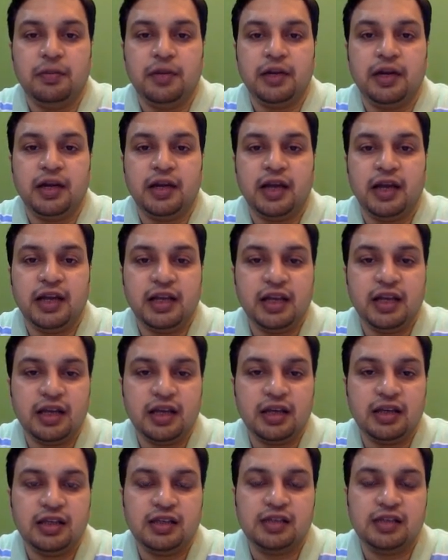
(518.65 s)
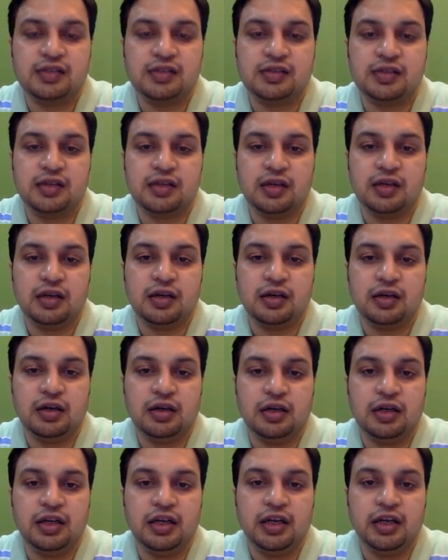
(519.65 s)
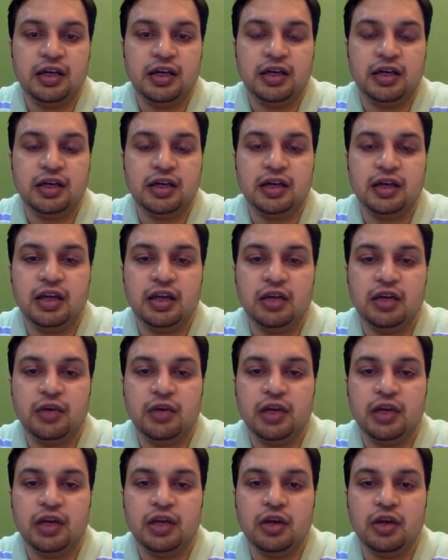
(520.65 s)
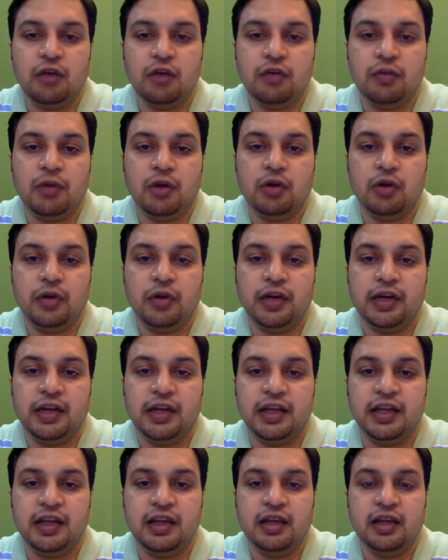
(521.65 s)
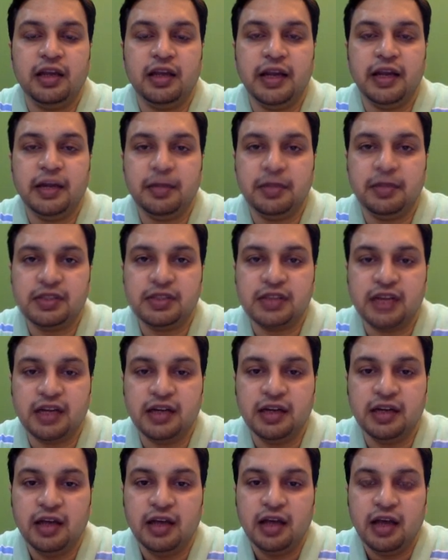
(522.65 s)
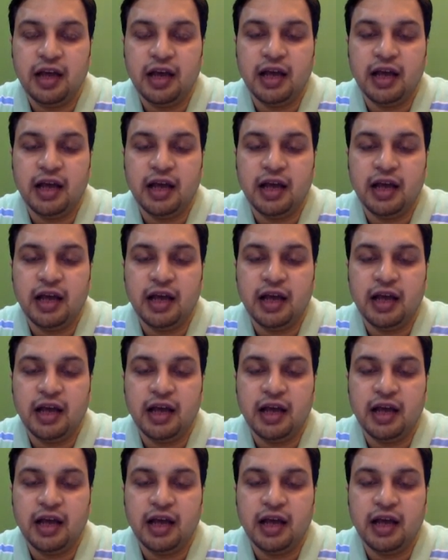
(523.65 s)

Britannia is uh, earning a return on equity of about 28%